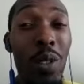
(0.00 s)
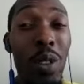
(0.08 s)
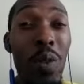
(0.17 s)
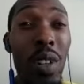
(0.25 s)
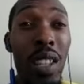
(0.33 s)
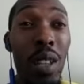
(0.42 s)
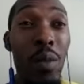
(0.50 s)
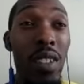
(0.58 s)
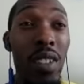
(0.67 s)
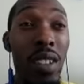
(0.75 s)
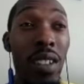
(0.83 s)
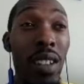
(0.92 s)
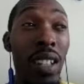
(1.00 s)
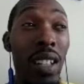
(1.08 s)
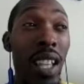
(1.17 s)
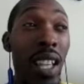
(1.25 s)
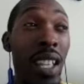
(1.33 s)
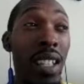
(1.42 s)
You want them to
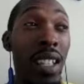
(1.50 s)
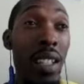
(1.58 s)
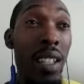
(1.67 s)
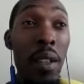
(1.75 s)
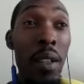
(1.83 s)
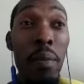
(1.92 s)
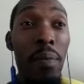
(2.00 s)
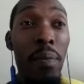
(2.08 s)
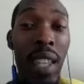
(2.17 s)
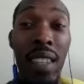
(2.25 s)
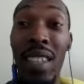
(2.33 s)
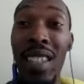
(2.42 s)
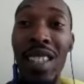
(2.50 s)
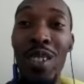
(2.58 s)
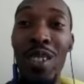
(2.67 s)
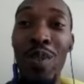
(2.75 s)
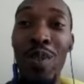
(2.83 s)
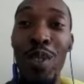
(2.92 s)
like, like this
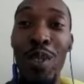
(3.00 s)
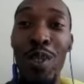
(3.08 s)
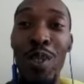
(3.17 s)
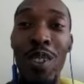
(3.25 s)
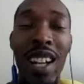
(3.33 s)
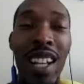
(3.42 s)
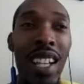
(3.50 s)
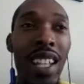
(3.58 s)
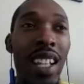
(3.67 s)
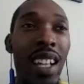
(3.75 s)
interview, right?